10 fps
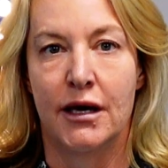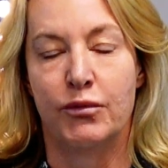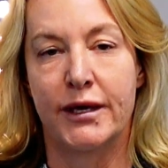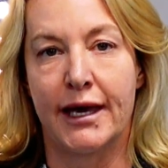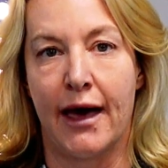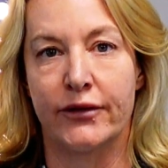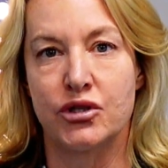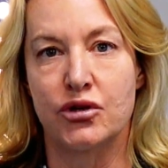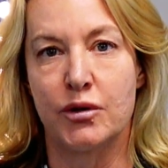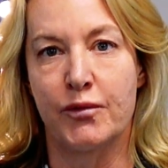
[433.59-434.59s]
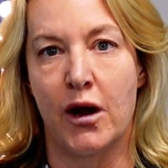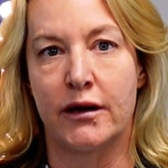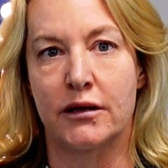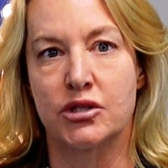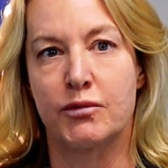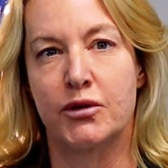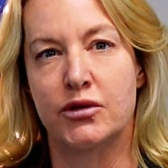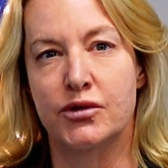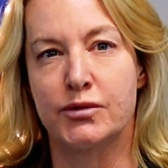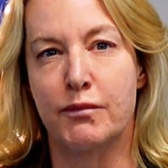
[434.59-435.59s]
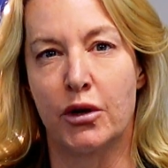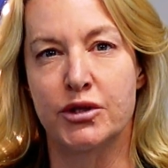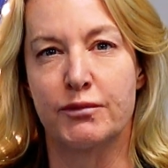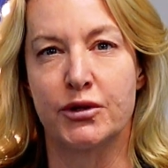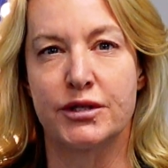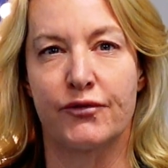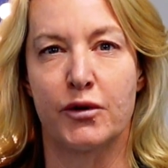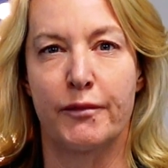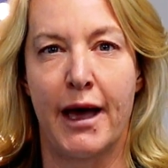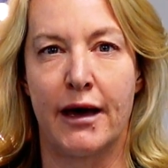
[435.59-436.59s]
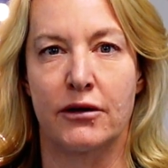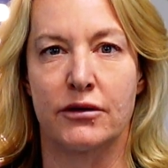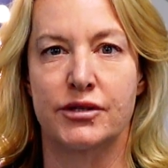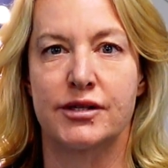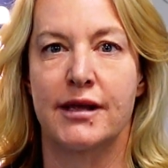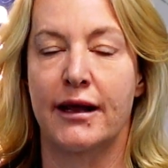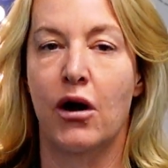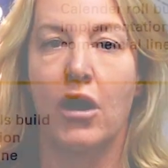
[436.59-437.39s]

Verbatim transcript: We calendar the product to produce multiple different patterns that